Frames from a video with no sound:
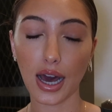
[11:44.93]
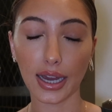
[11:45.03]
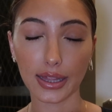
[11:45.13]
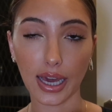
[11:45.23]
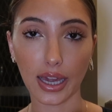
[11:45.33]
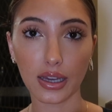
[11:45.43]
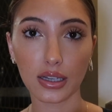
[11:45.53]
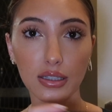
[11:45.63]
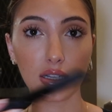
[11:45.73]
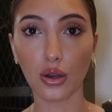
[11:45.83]
I
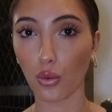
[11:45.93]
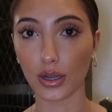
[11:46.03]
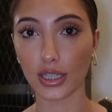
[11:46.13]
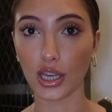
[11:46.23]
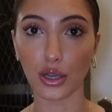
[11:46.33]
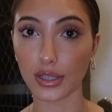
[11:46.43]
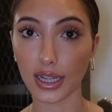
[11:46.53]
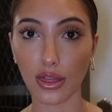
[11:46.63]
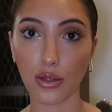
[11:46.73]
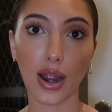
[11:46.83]
like wasn't
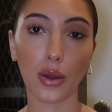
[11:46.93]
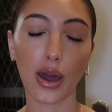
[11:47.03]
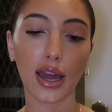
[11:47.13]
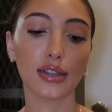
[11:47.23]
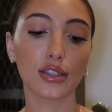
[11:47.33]
using it the right way.